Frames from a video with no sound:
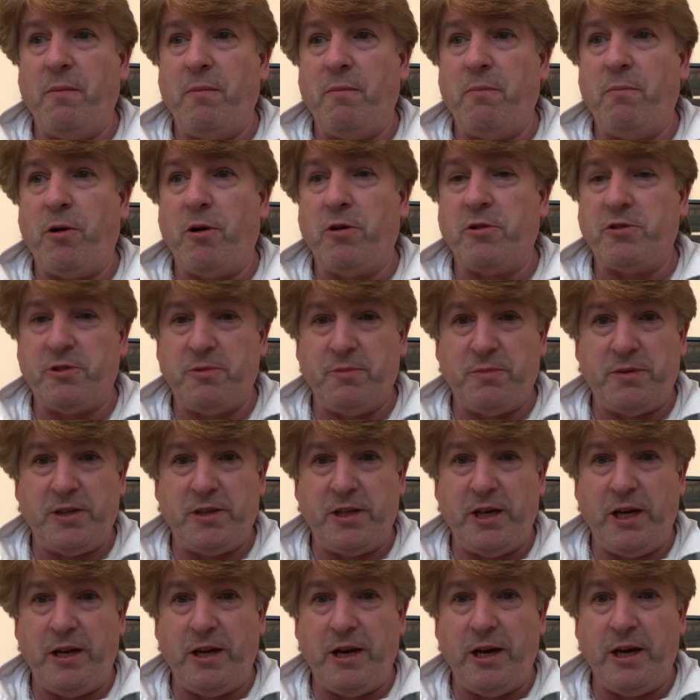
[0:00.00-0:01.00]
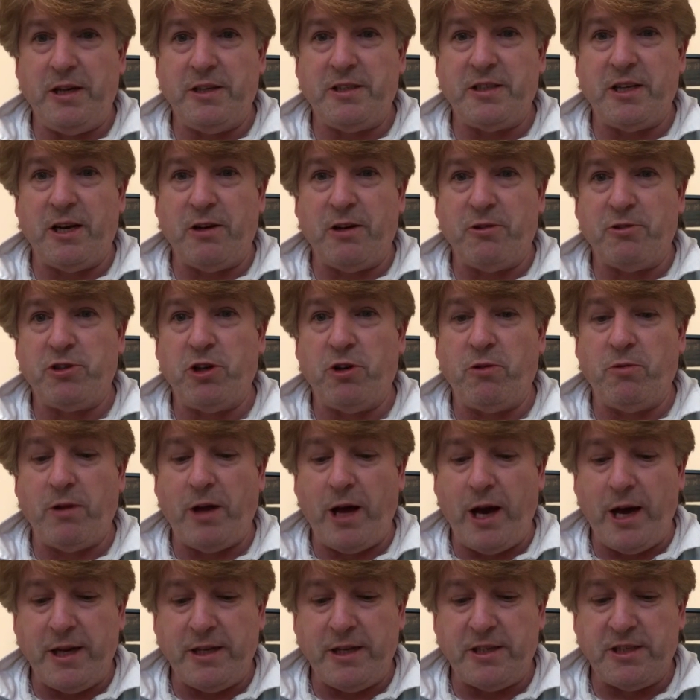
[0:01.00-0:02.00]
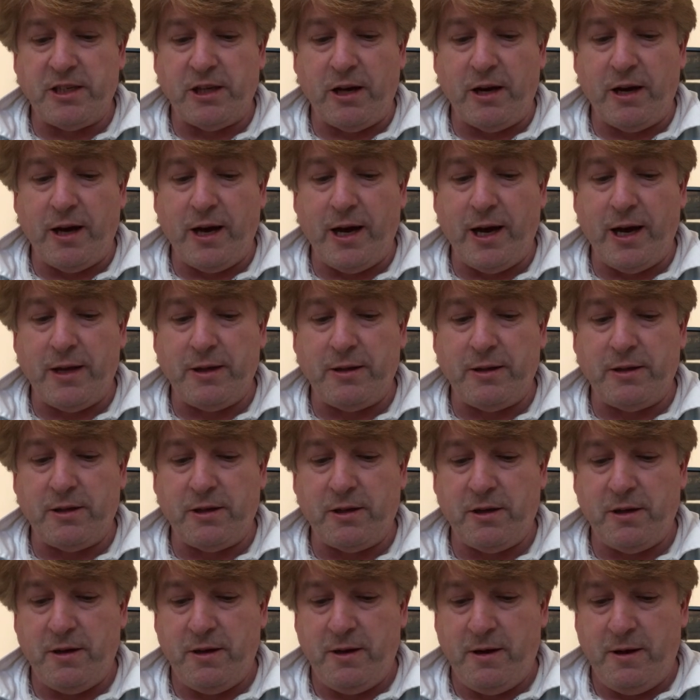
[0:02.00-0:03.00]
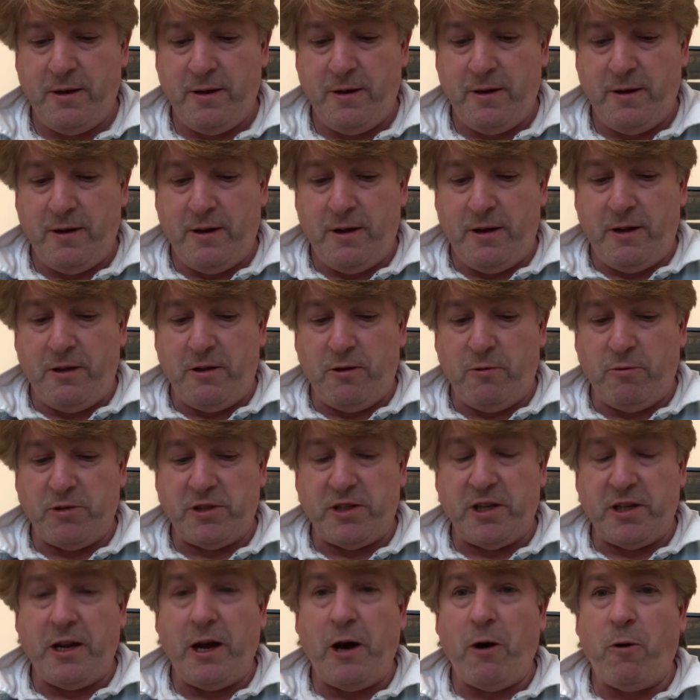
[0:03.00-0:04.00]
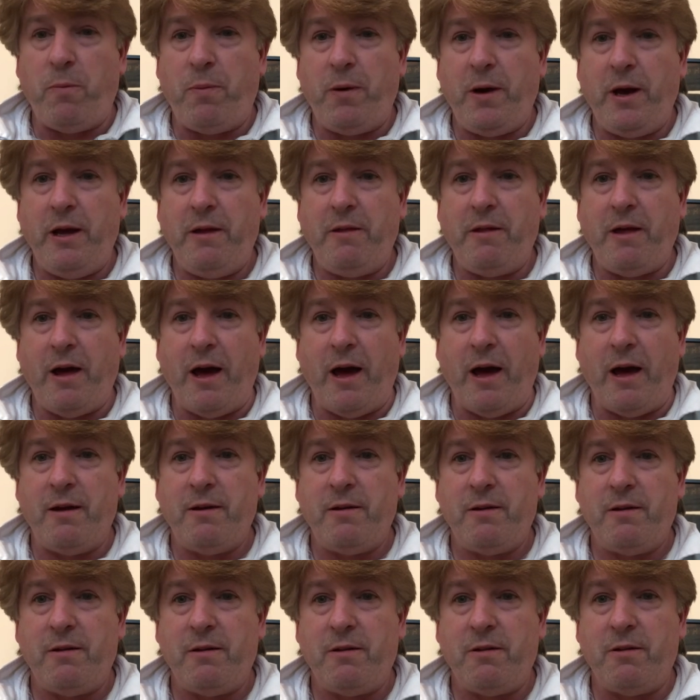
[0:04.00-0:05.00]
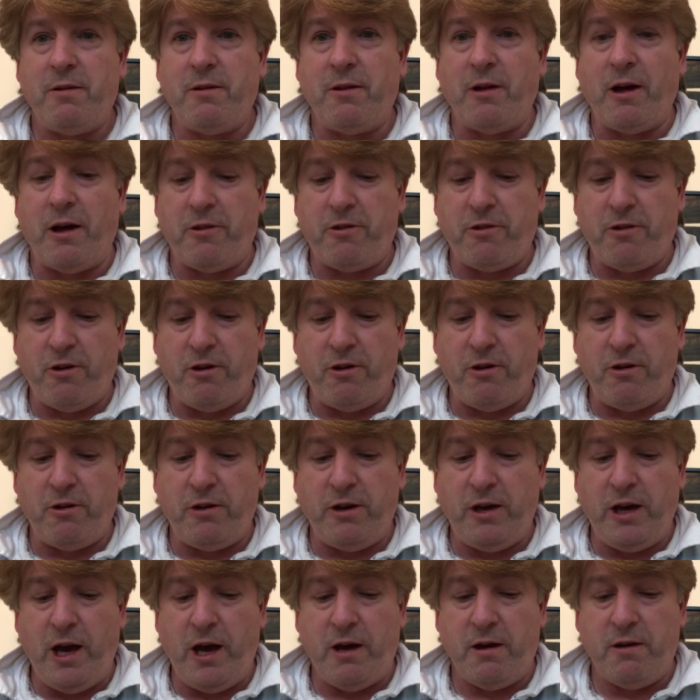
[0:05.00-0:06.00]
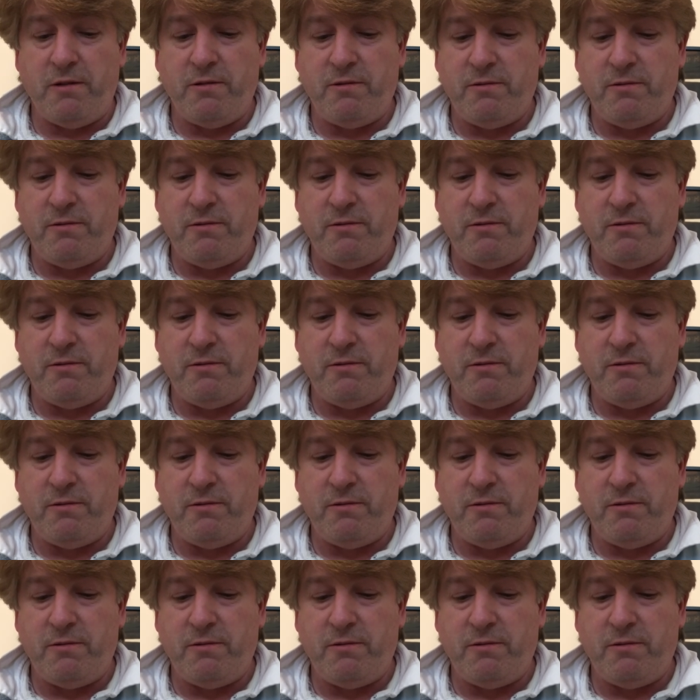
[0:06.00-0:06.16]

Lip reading: Bought some CDs that I'll show later, and there was an LP there that I thought, yeah,